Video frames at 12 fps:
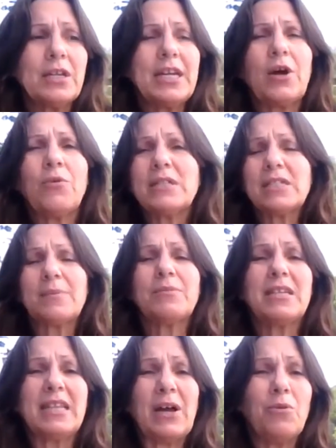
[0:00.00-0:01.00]
Today I want
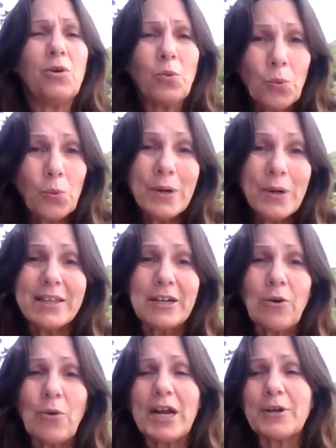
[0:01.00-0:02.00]
something that will
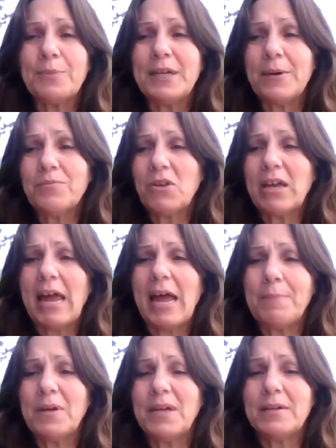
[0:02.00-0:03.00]
really crack me up to
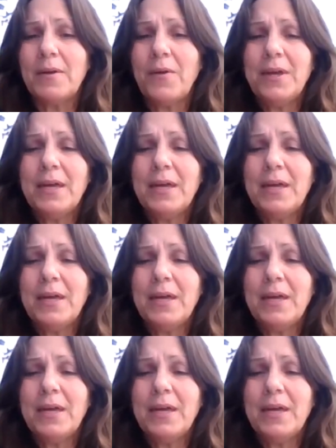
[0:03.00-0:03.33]
happen,